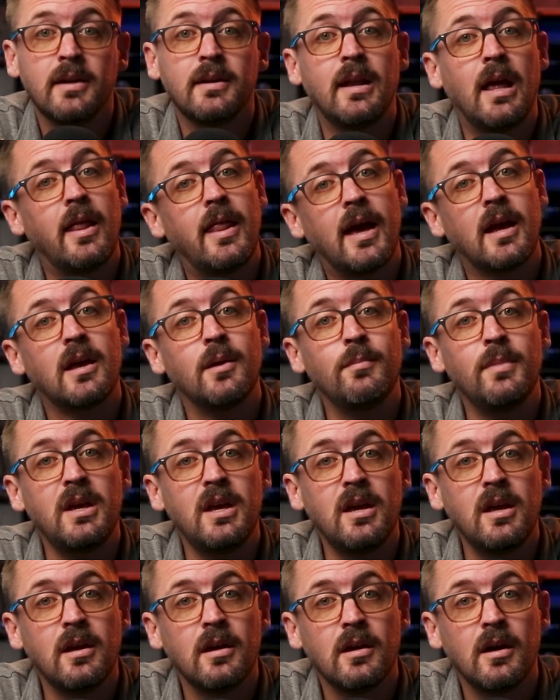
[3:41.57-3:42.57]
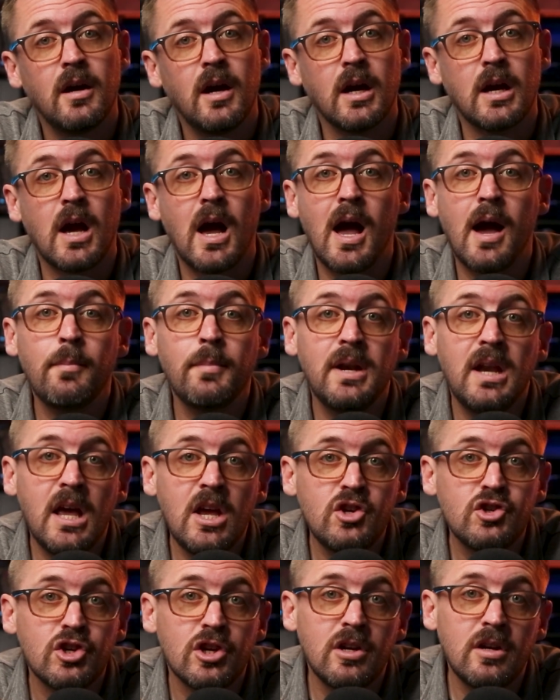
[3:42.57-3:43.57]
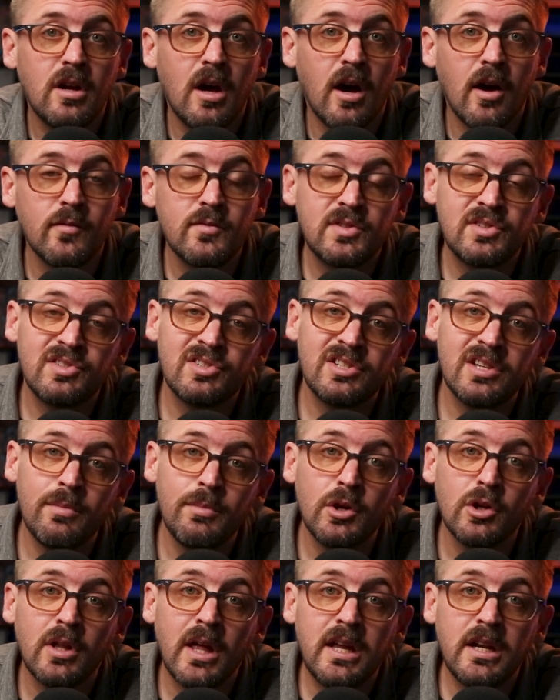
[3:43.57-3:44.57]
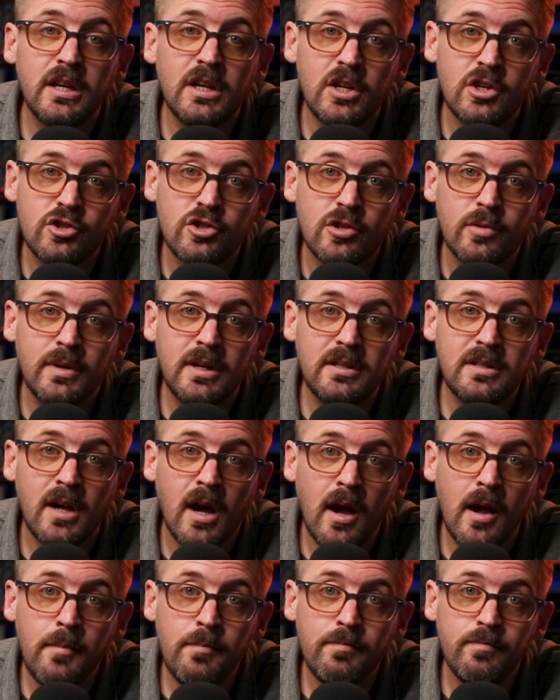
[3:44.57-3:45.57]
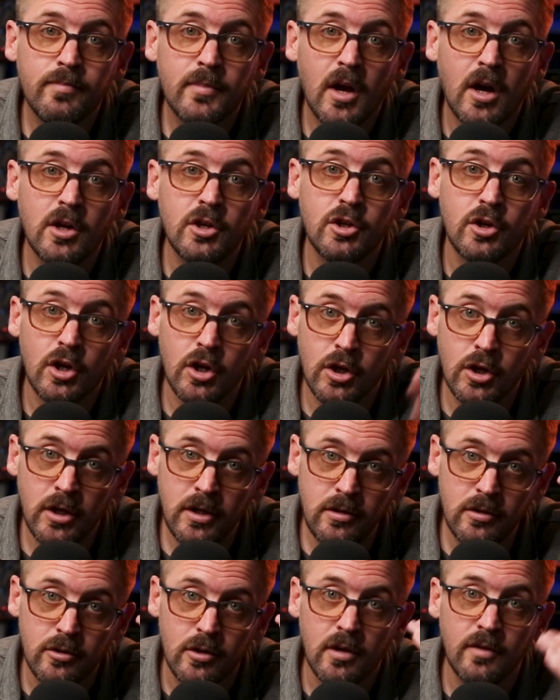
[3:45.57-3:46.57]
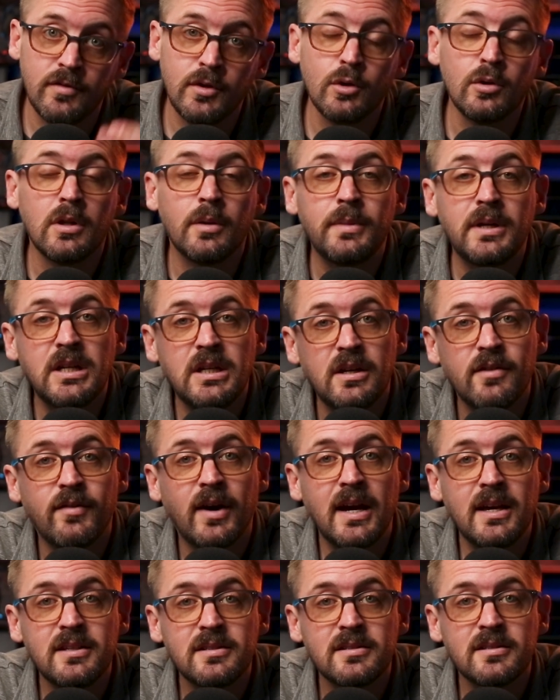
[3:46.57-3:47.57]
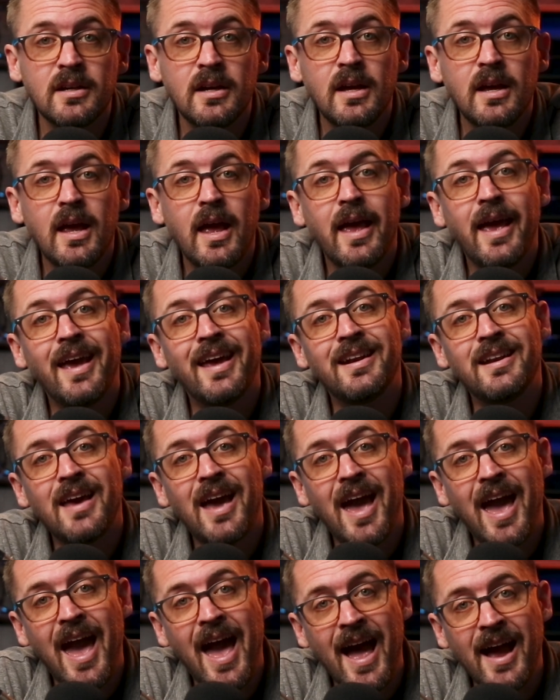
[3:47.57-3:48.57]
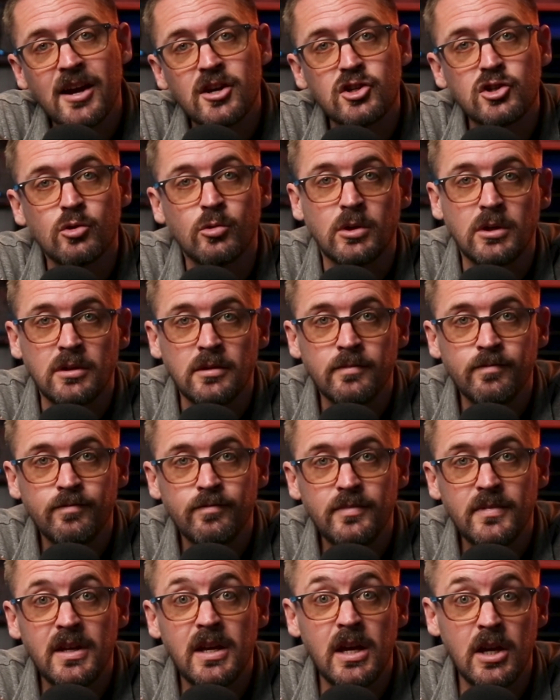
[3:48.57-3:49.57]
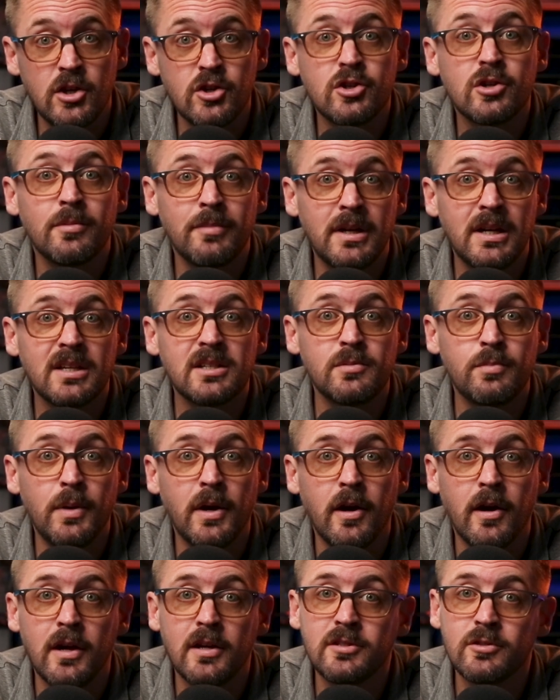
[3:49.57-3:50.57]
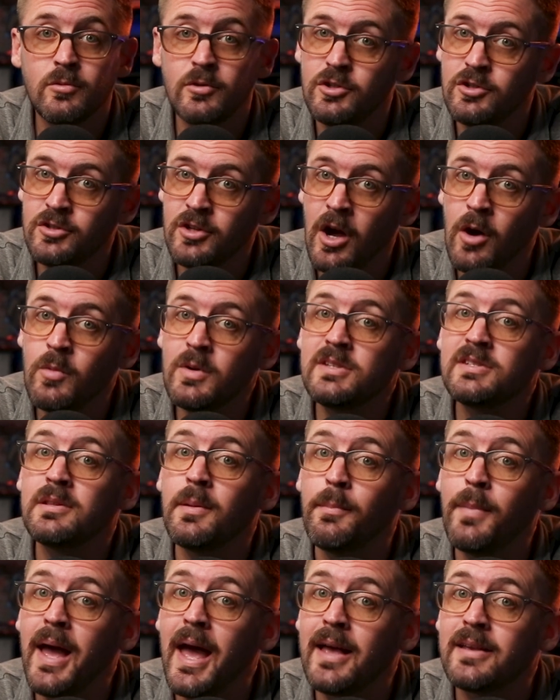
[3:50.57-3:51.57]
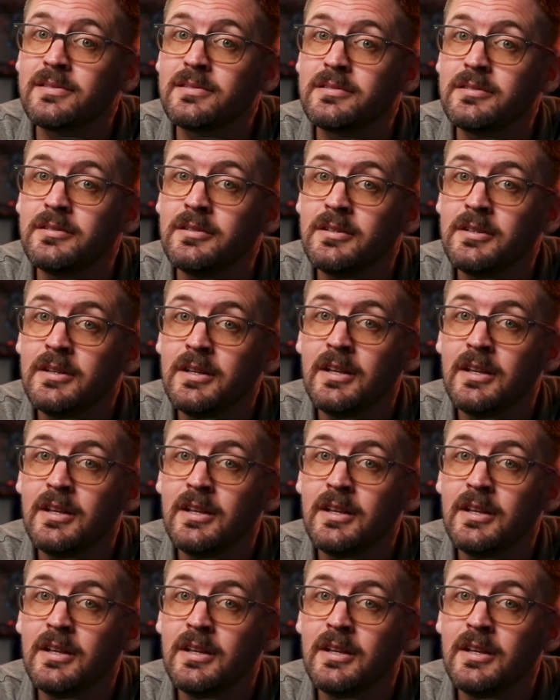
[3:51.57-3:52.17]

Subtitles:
Now, that can be a combination of simulated instrument time under a hood or a view limiting device and actual instrument experience, which is always the best.